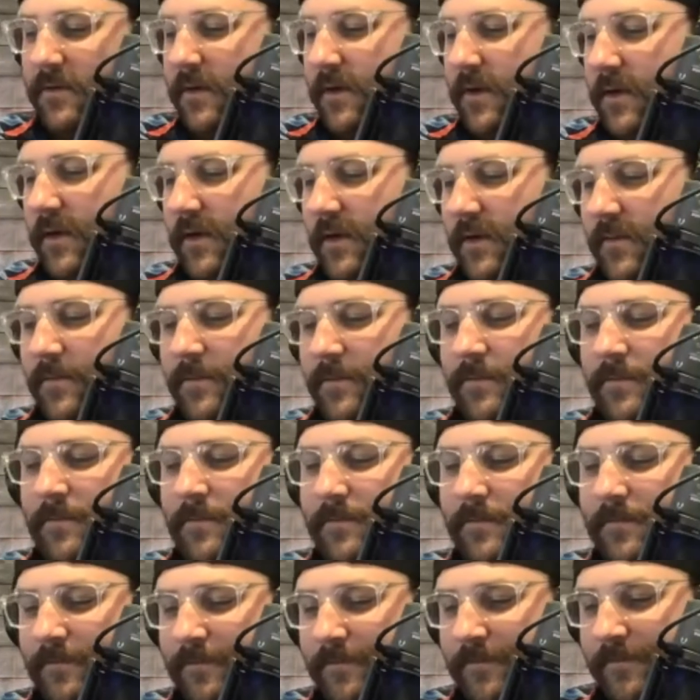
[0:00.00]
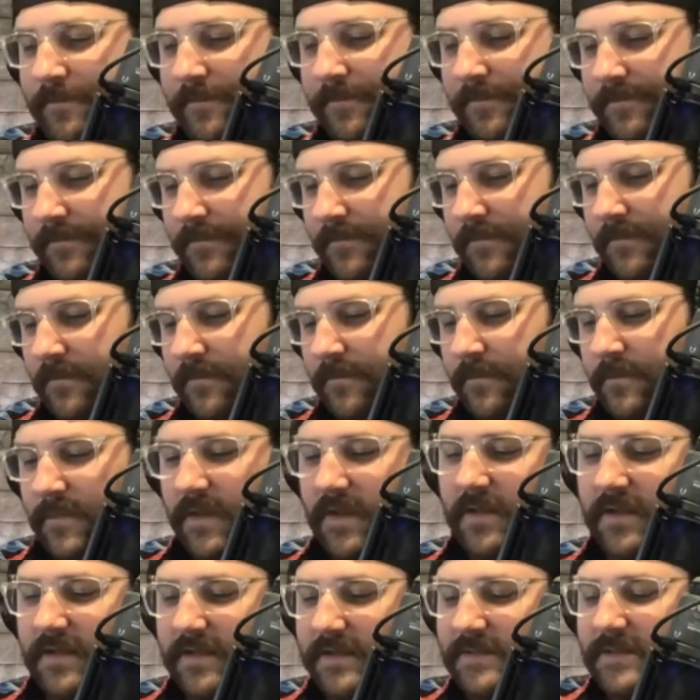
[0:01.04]
And
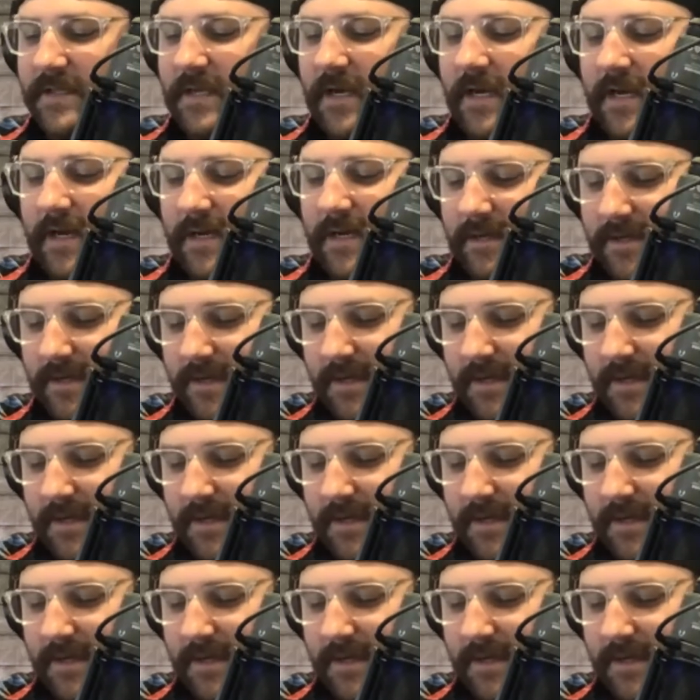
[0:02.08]
it's got...